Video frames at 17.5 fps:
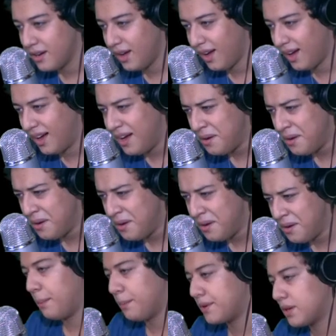Huh? The
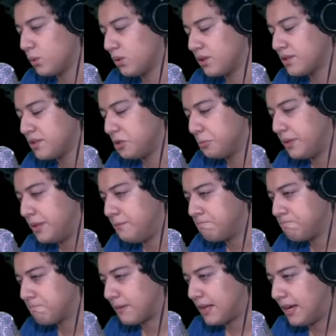pumpkin will kill
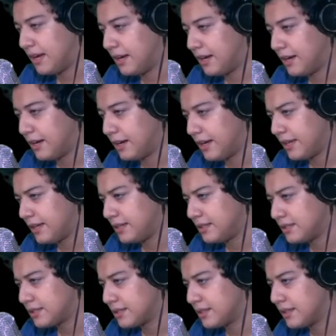me,
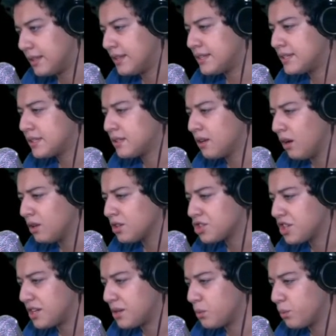and this doll
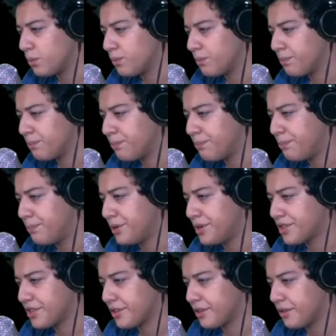shit
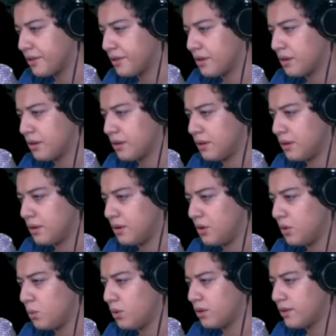person
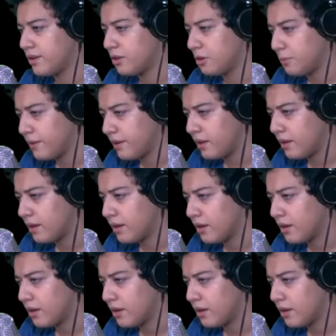will kill me.